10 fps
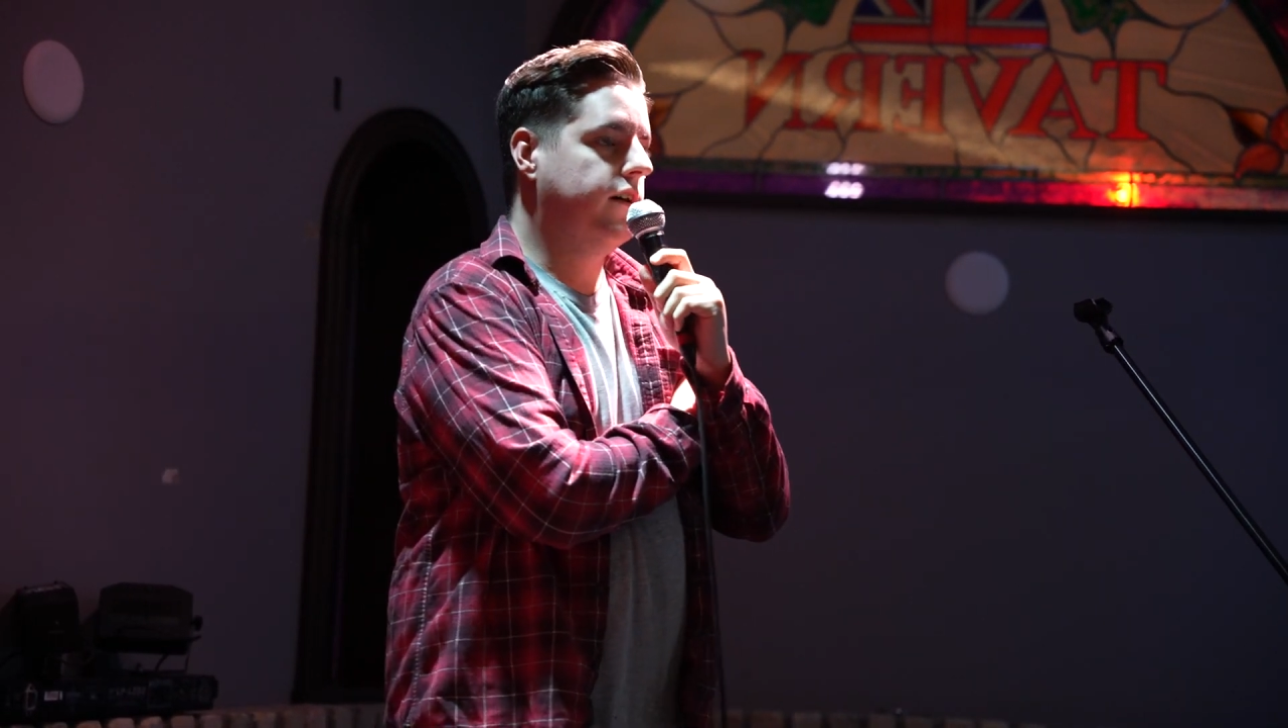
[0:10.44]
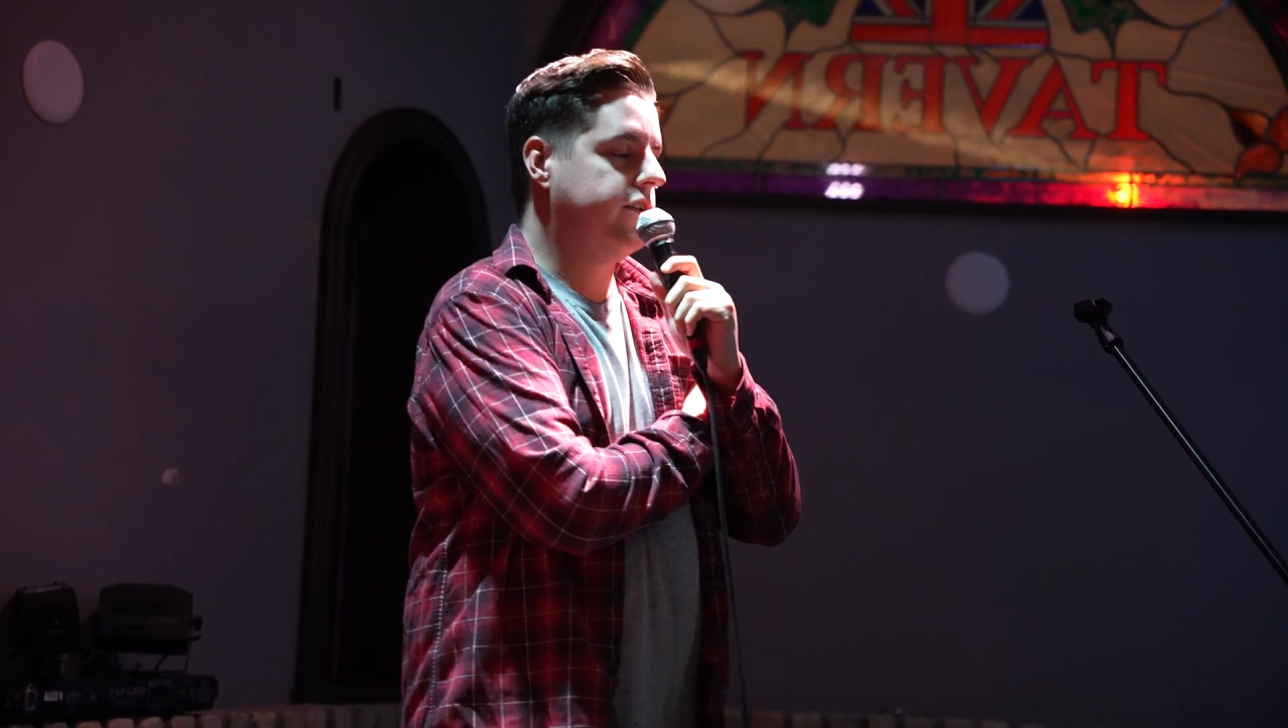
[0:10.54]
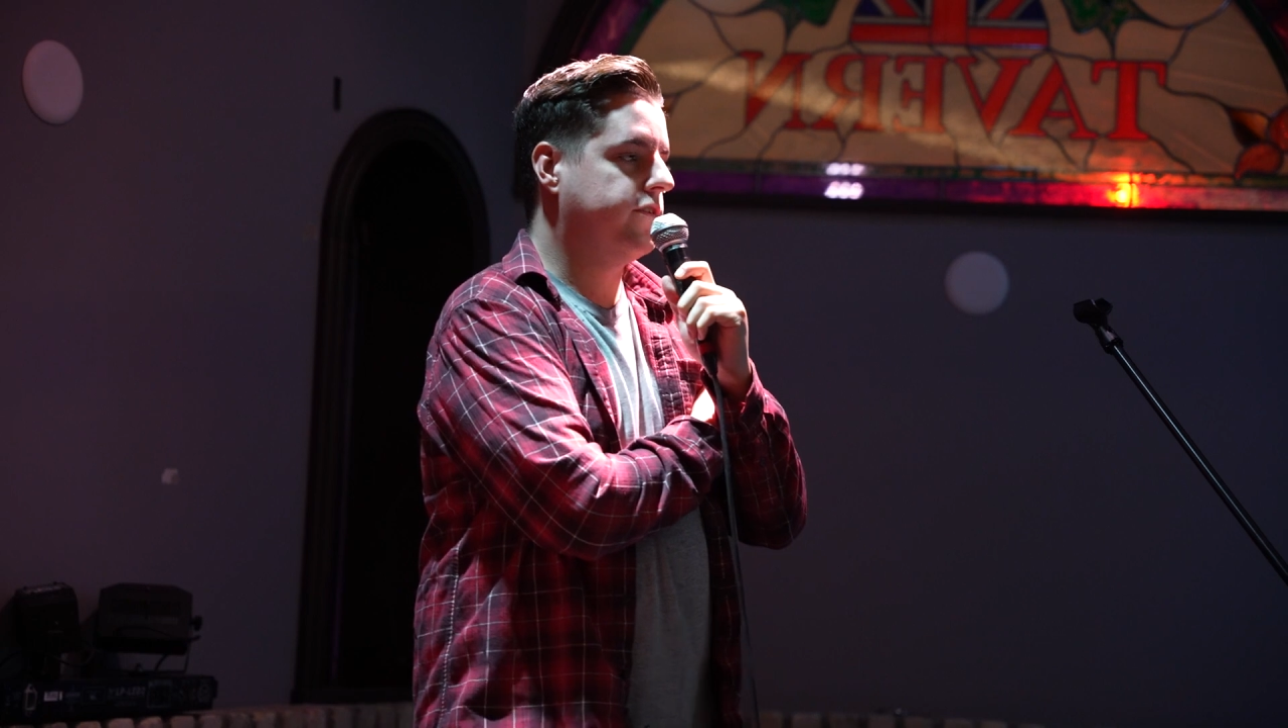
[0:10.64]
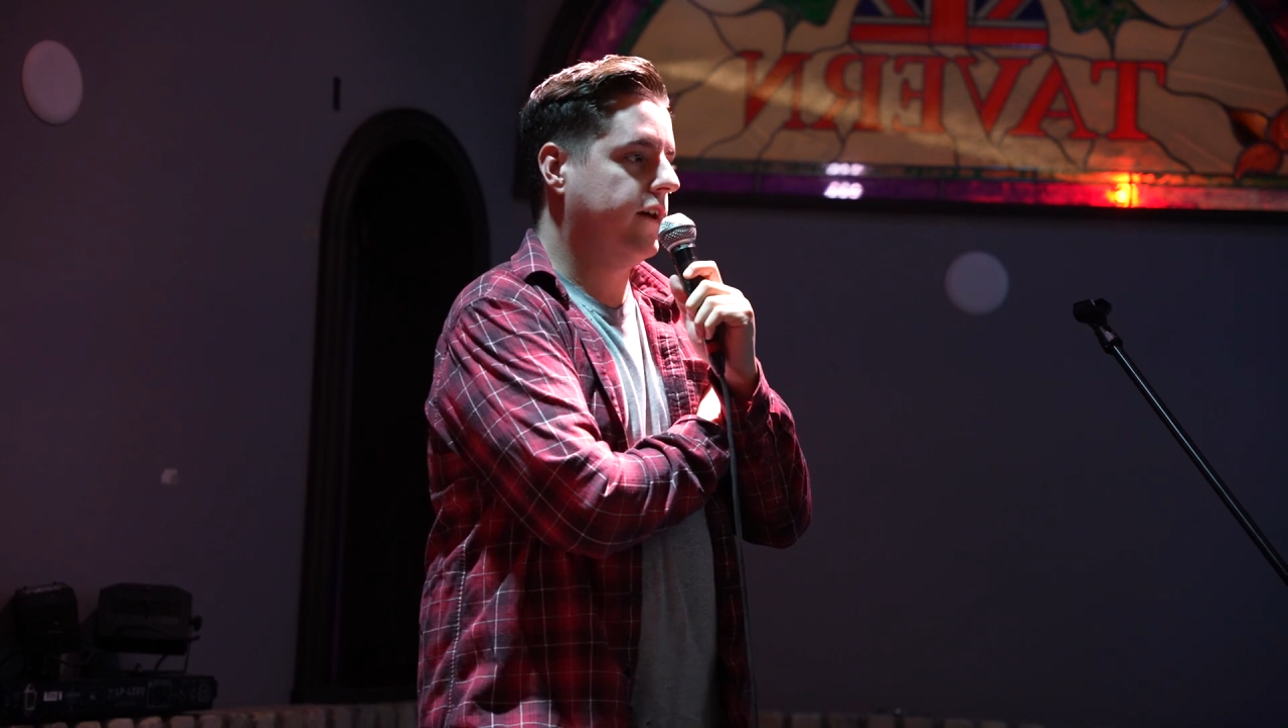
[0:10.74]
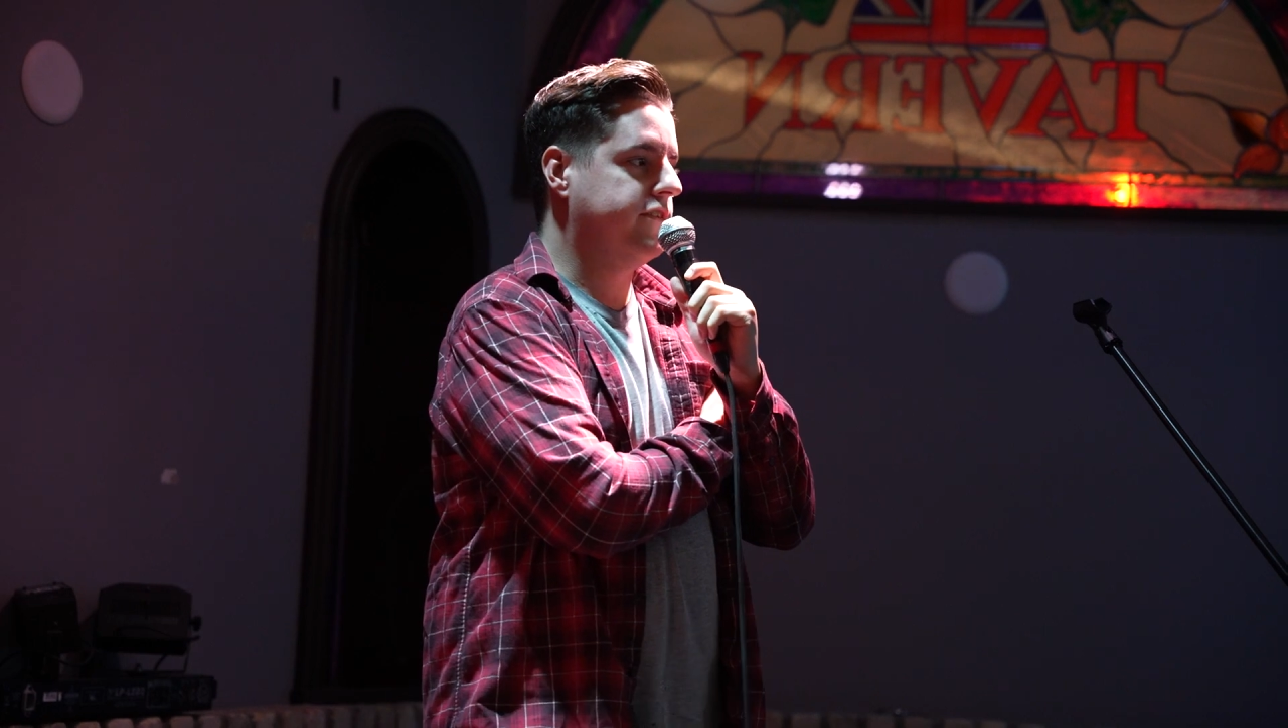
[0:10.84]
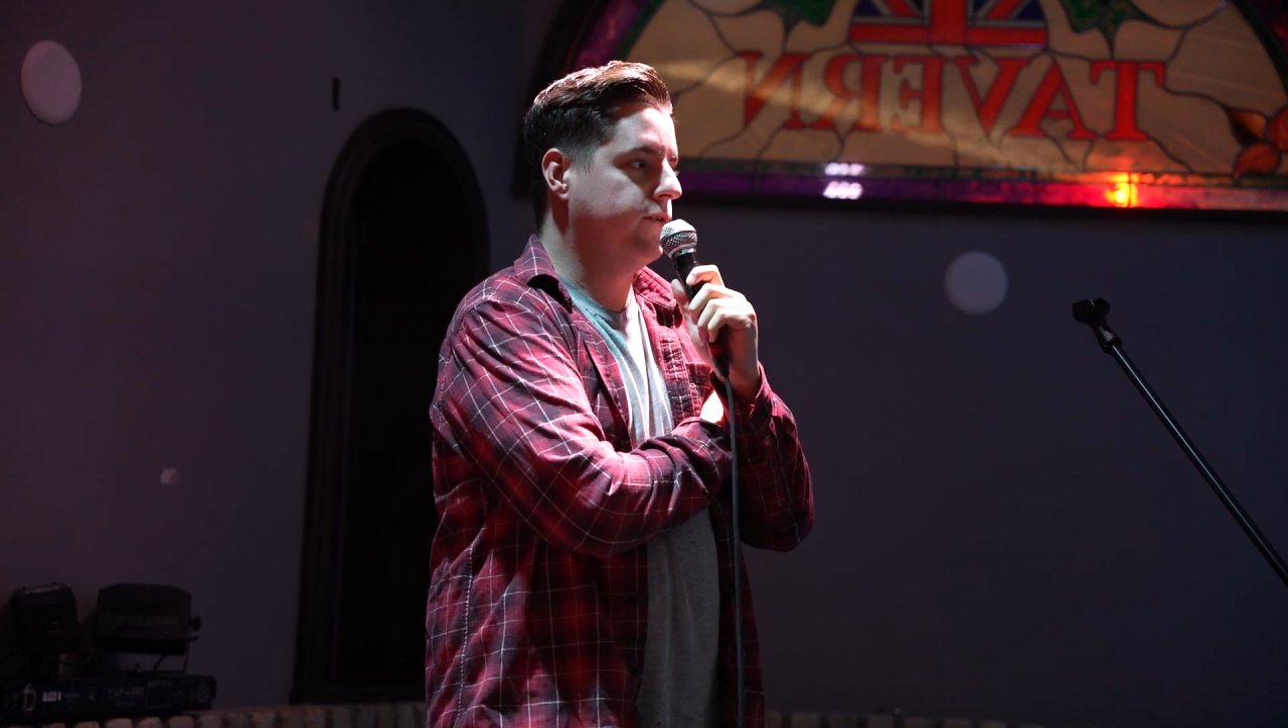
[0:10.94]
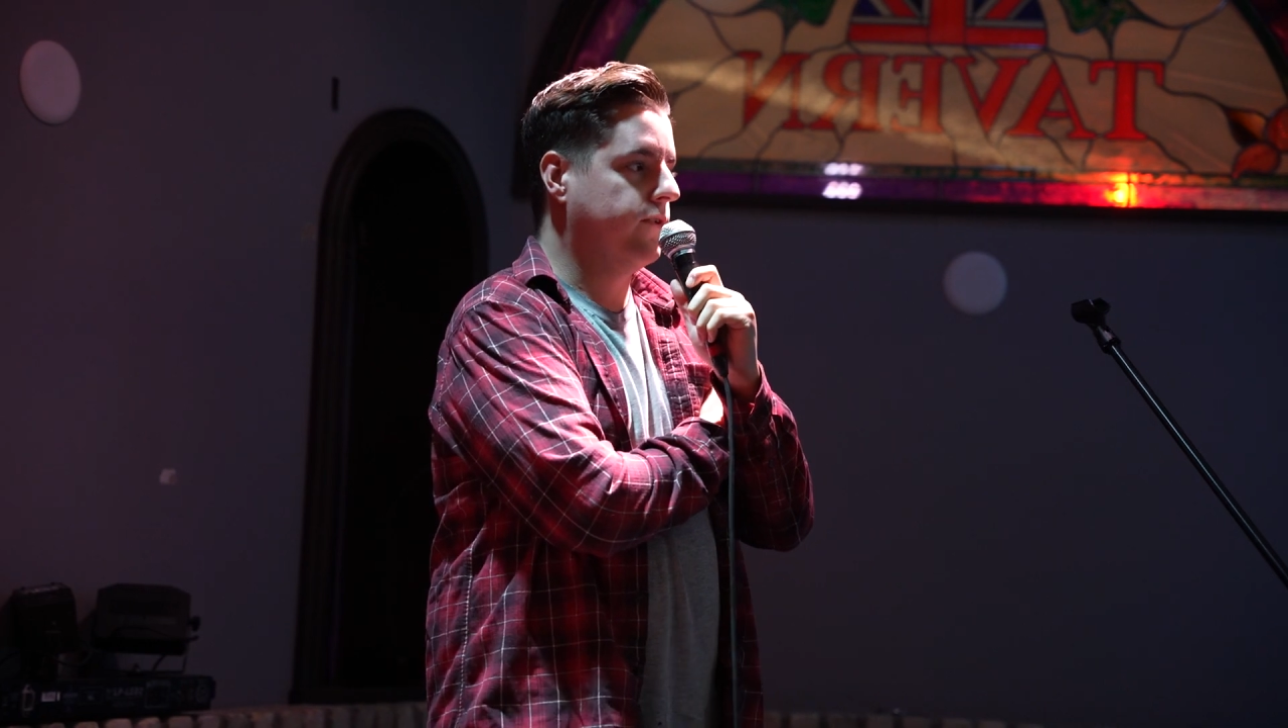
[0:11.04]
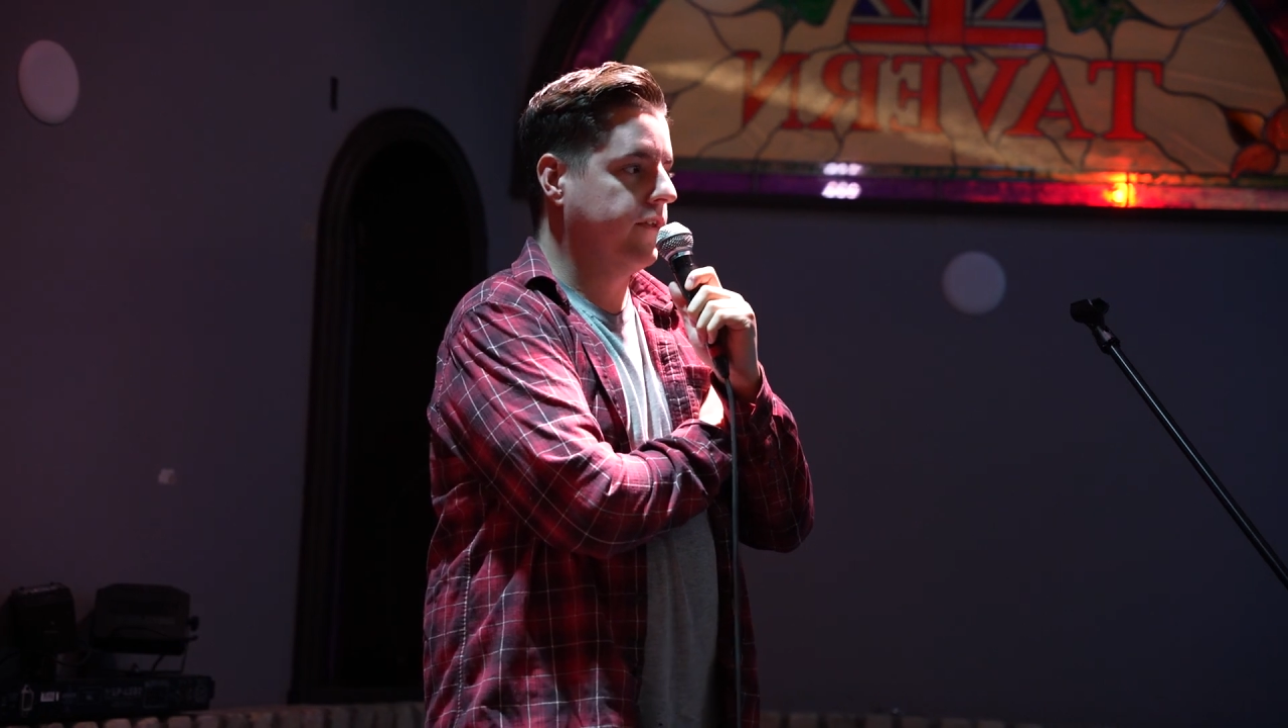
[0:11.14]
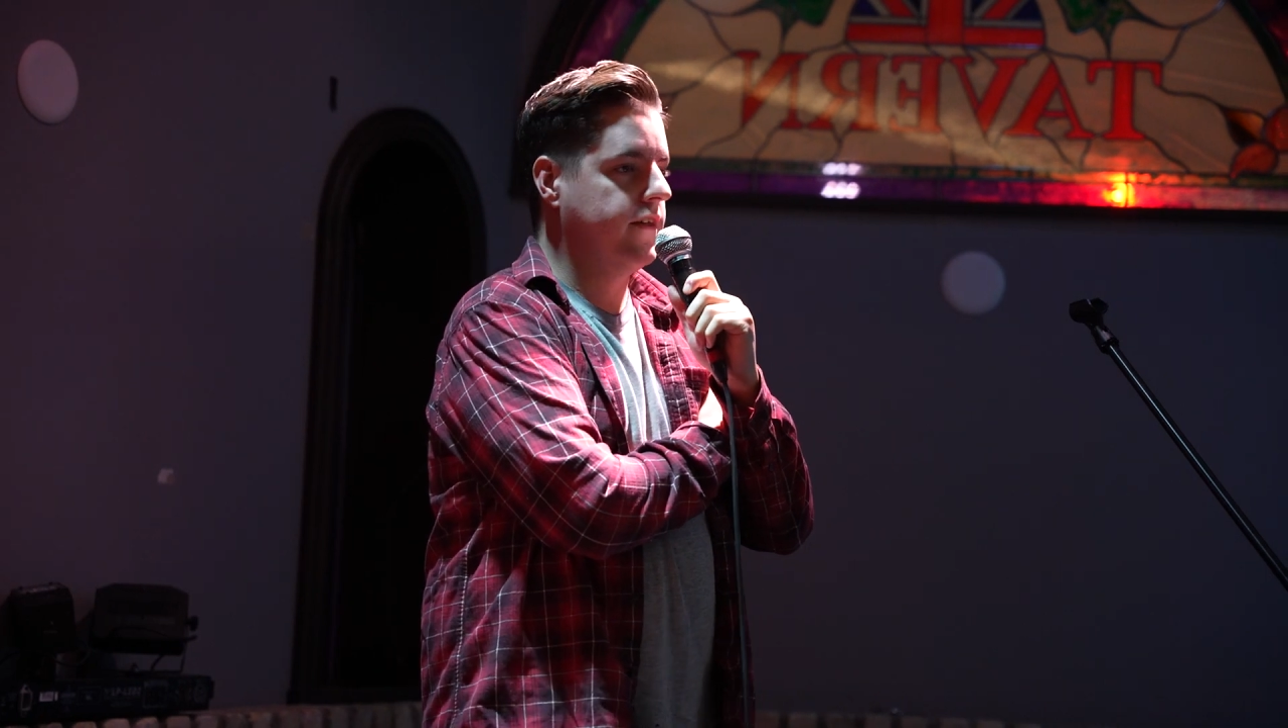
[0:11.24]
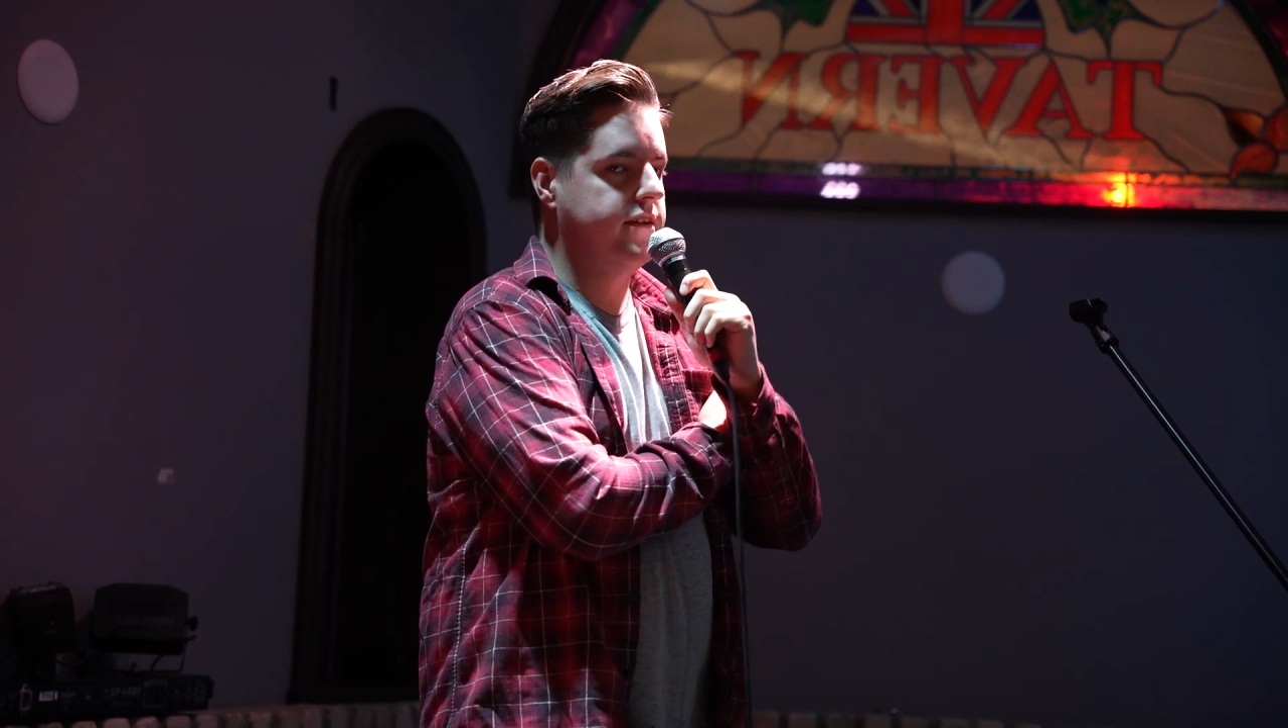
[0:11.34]
I tried to
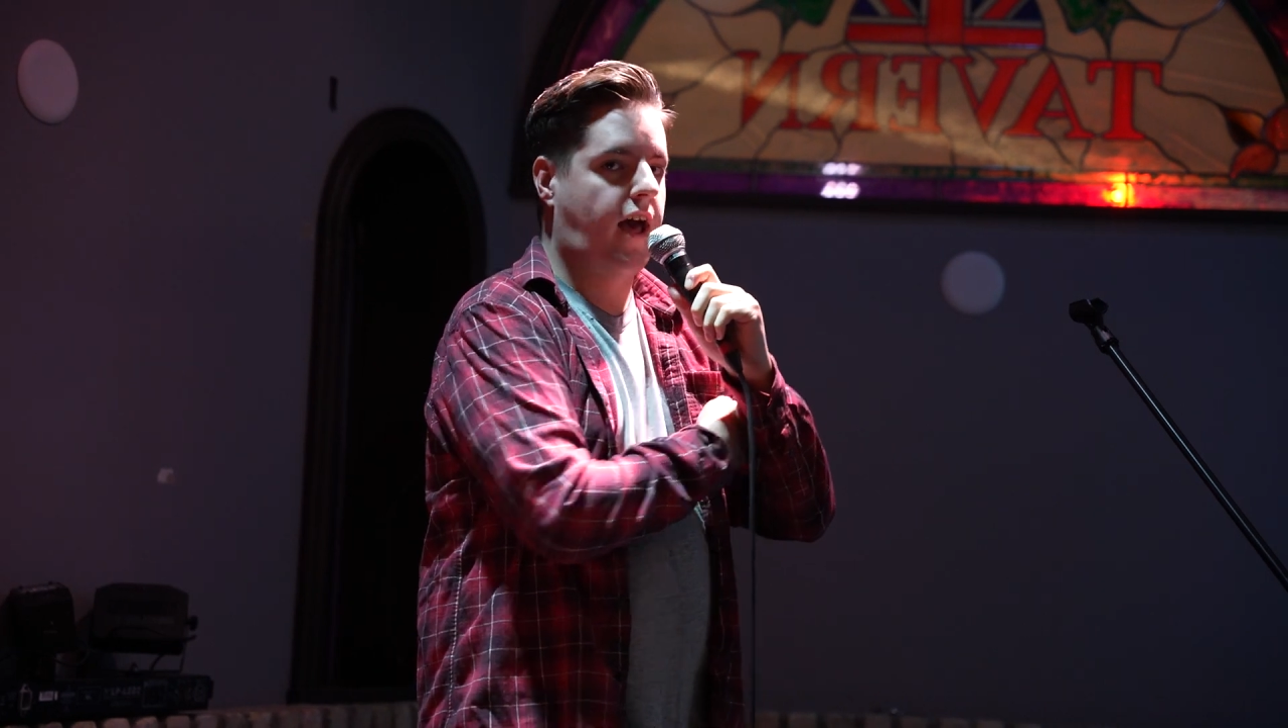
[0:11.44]
order the